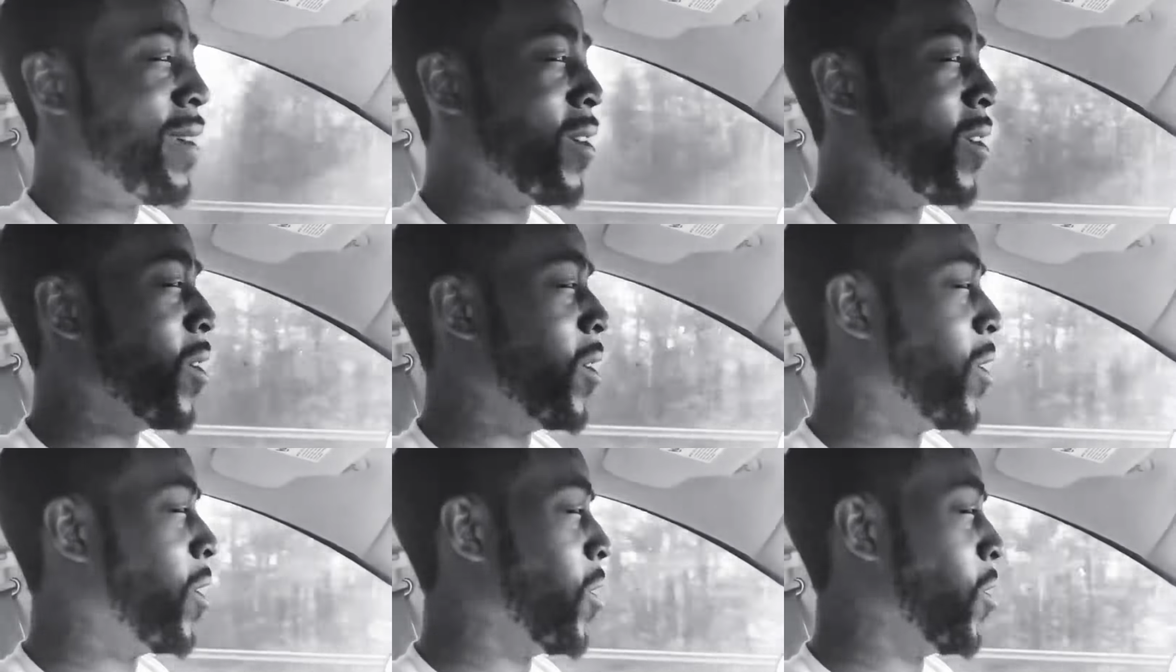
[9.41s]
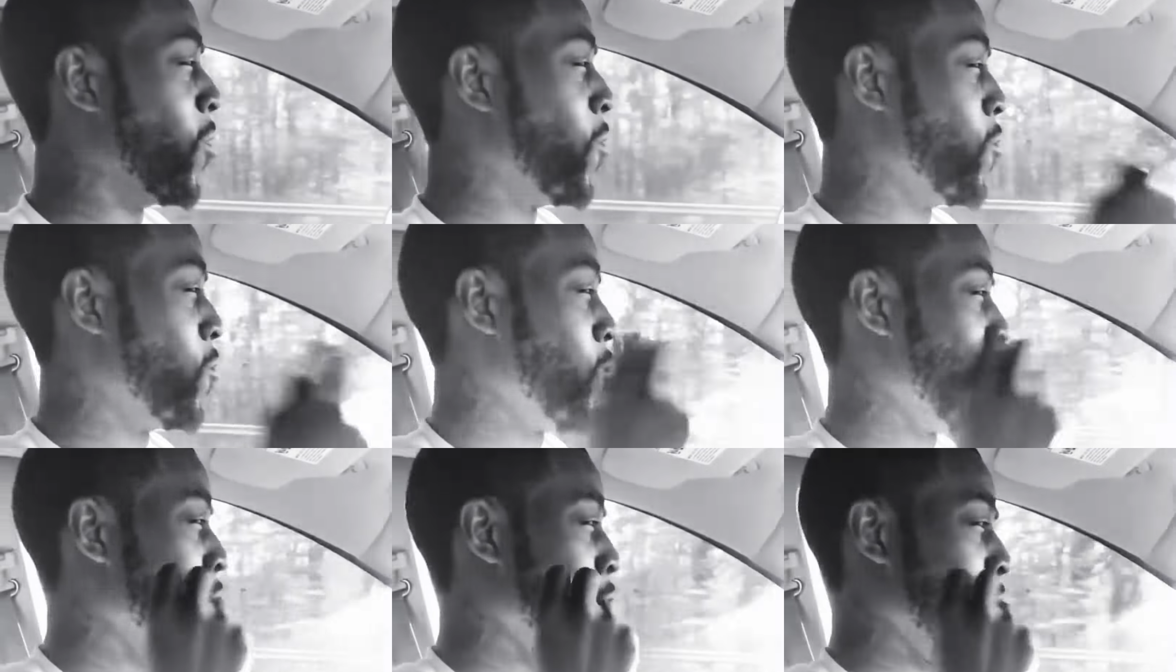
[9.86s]

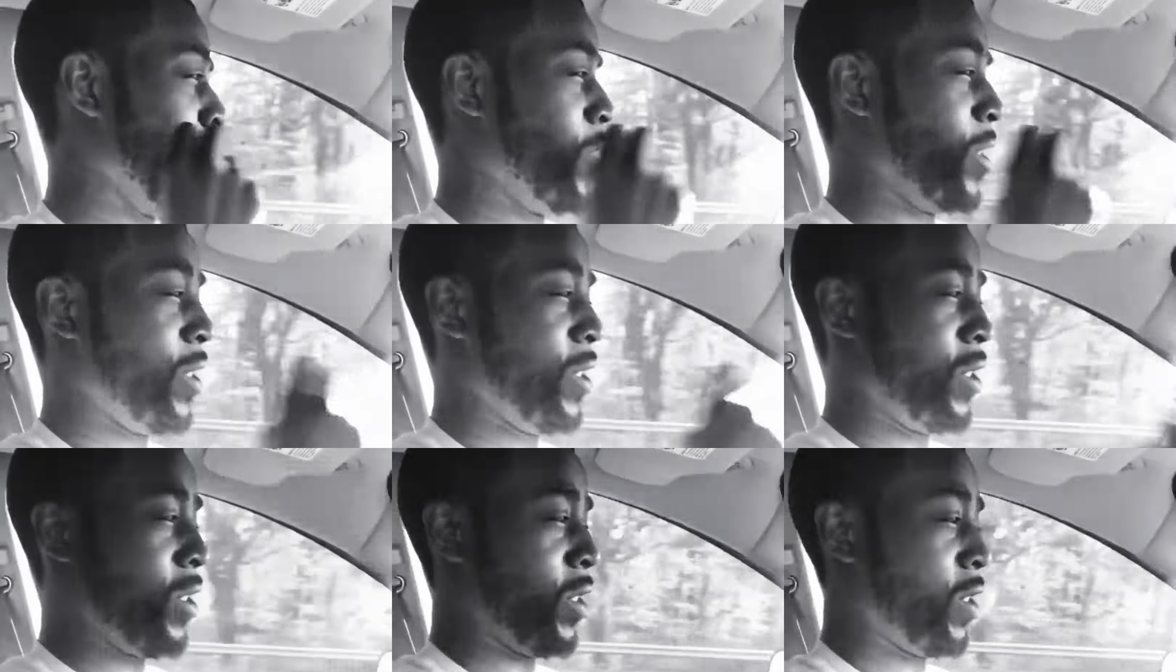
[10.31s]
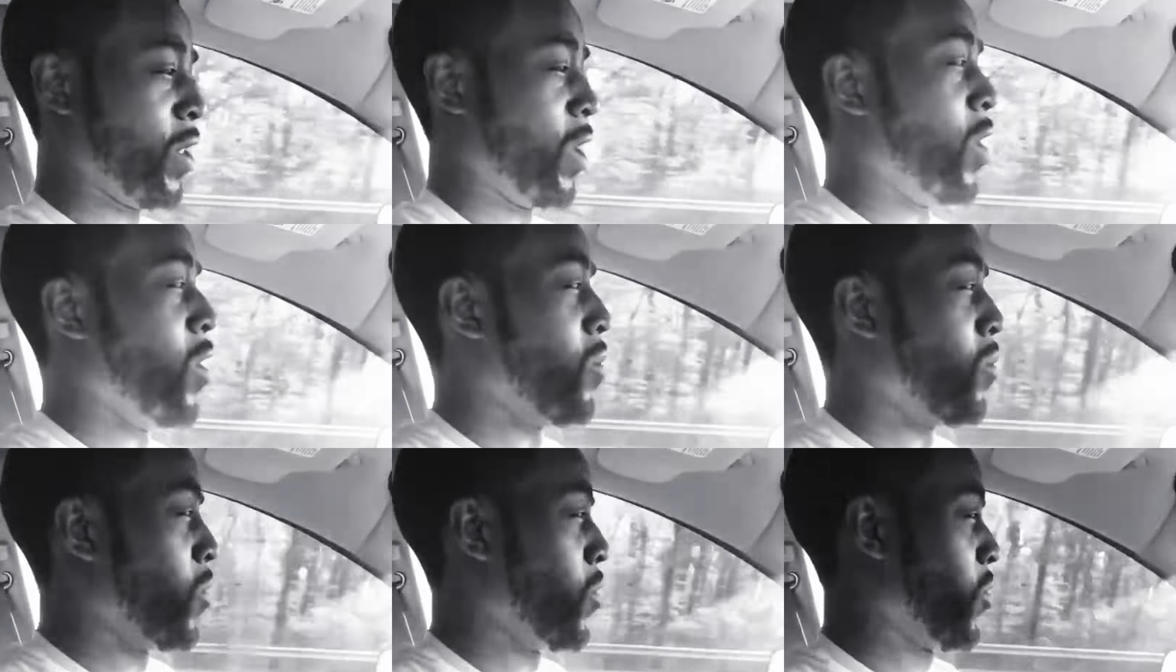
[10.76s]
Oh, it's
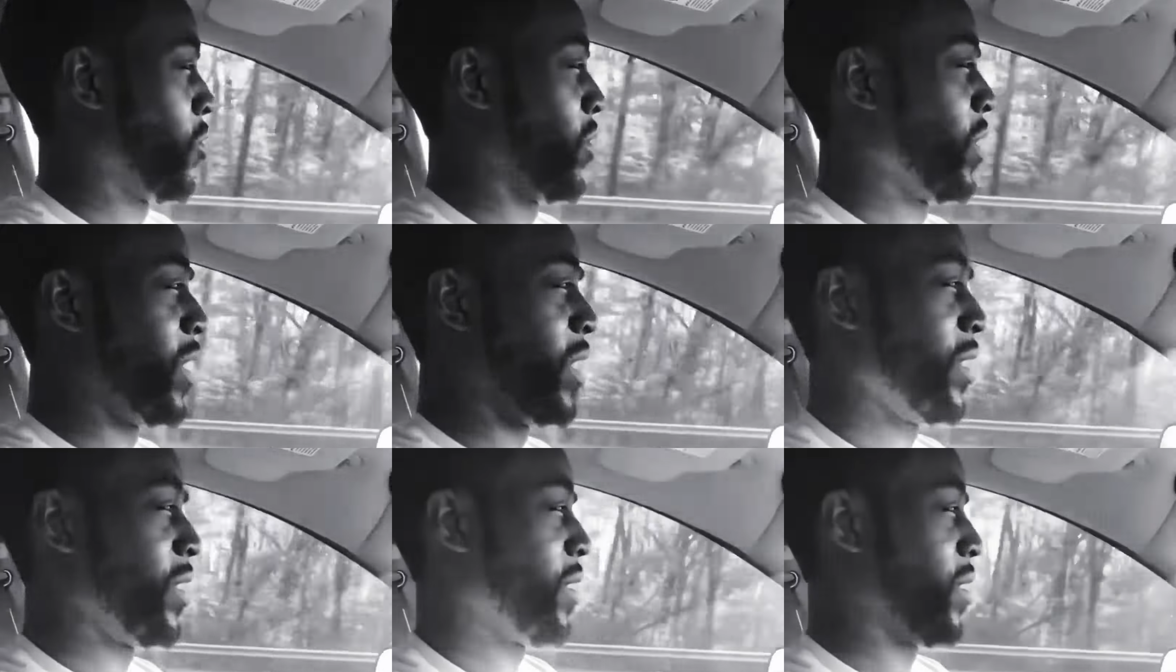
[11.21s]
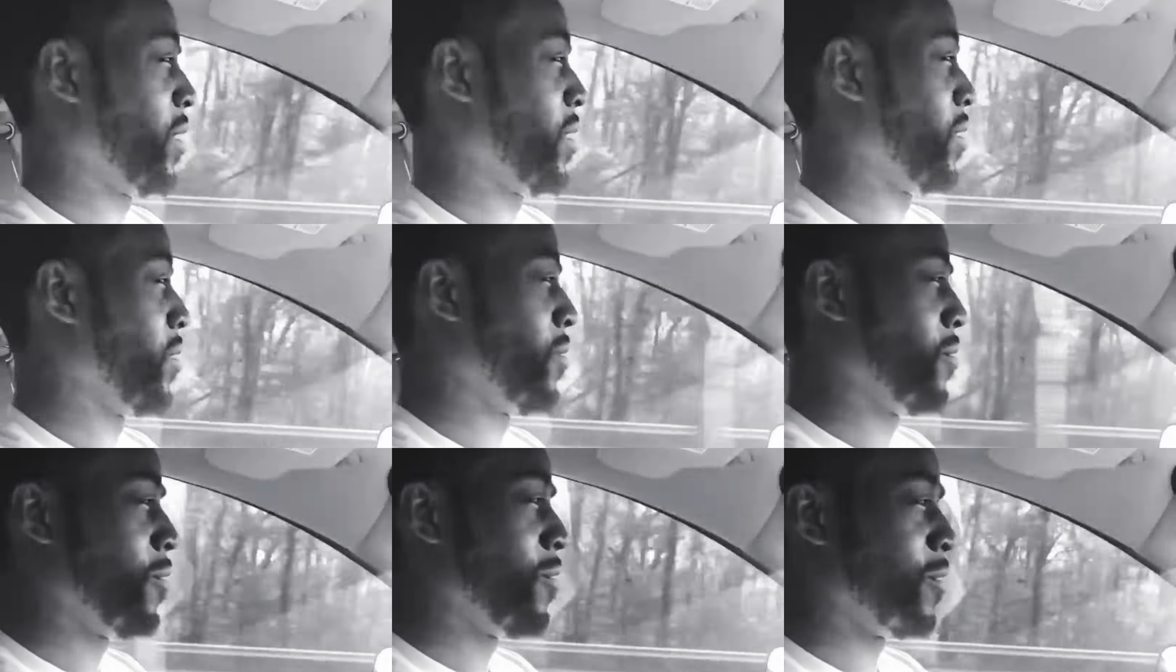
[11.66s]
almost
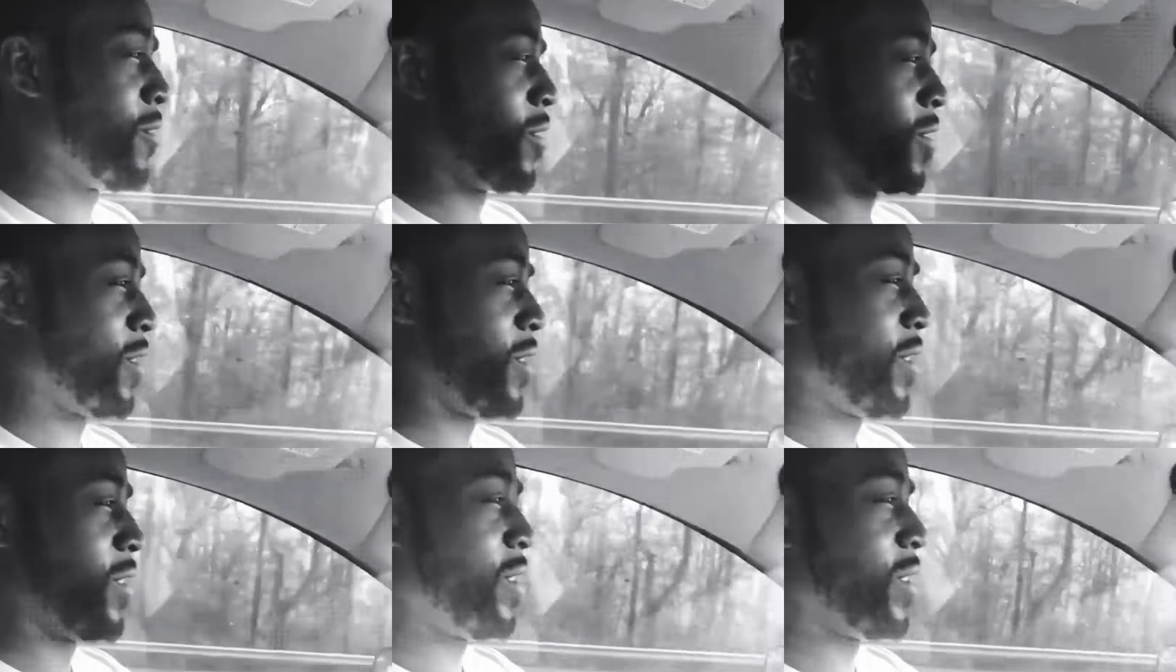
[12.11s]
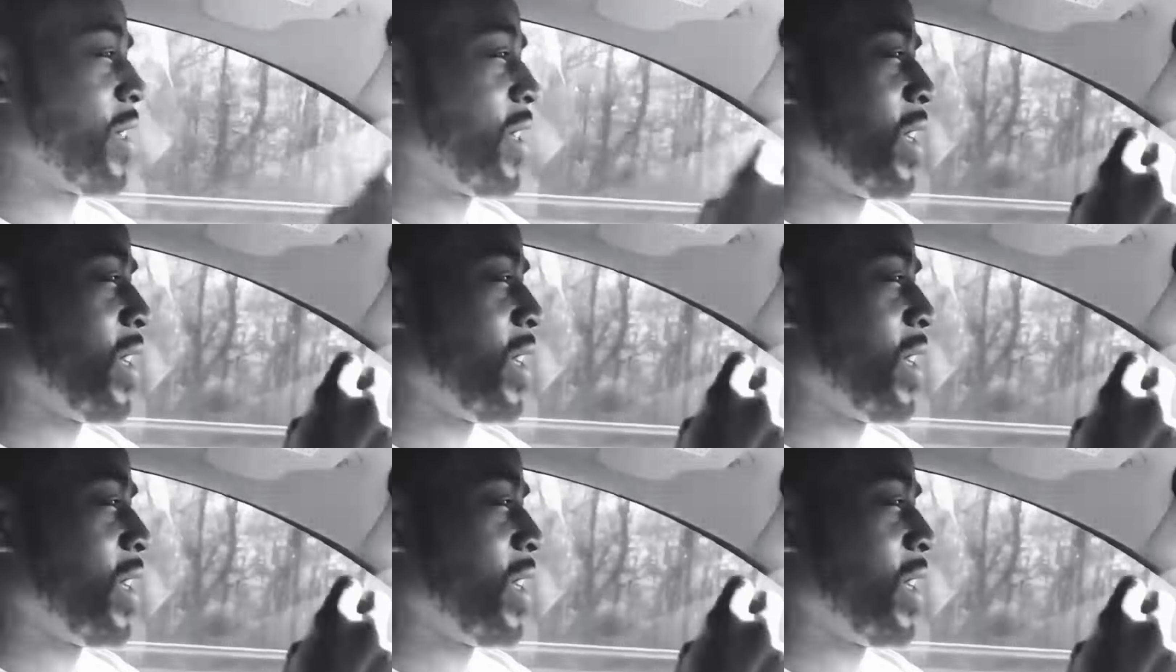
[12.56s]
resolution